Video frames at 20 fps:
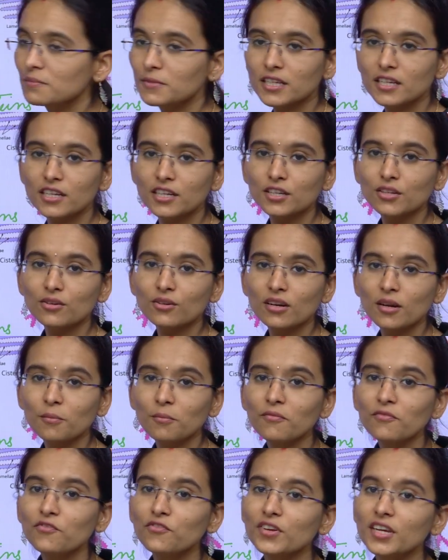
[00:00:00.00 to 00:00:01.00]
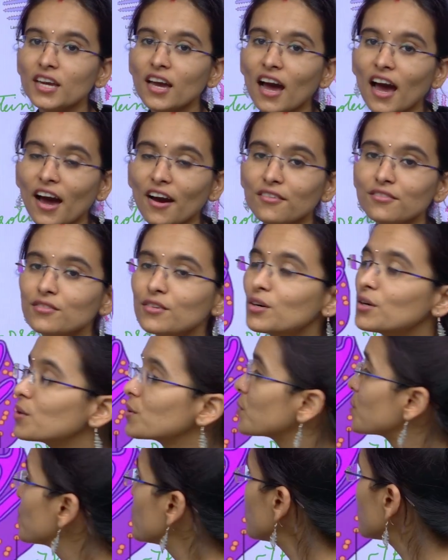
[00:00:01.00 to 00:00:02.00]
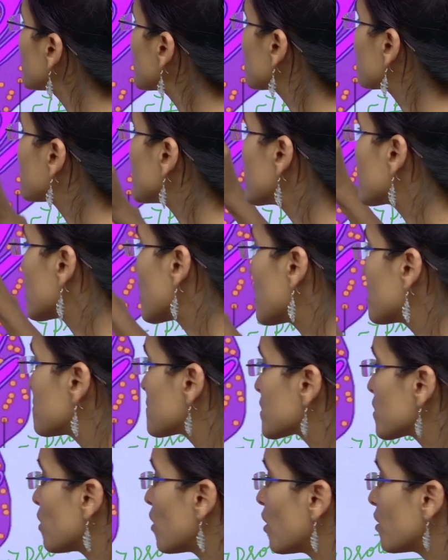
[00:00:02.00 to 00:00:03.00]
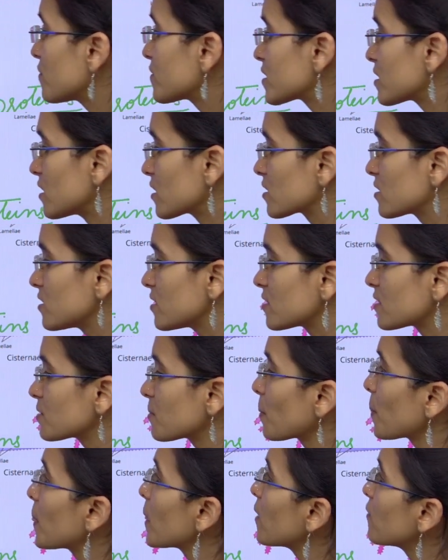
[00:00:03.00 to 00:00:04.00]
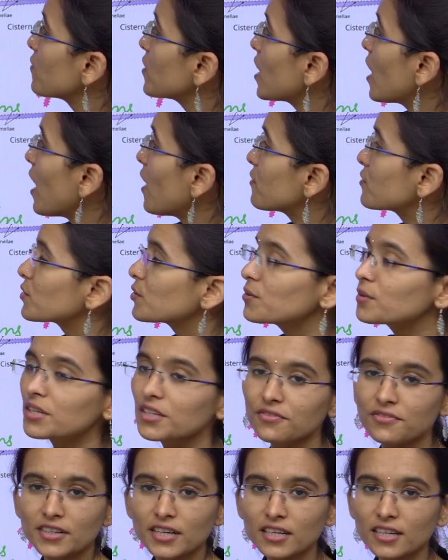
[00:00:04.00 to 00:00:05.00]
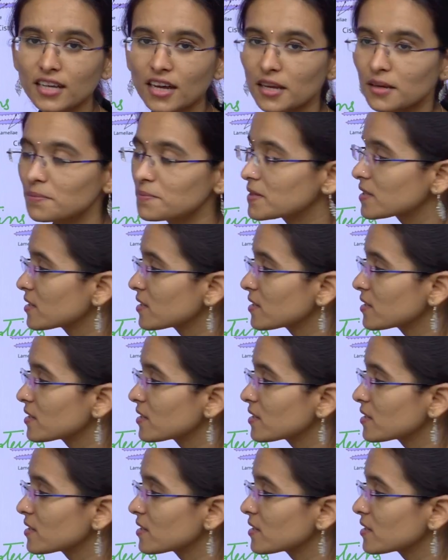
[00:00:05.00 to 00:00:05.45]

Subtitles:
reticulum, we have two different types of structures. We have two different types.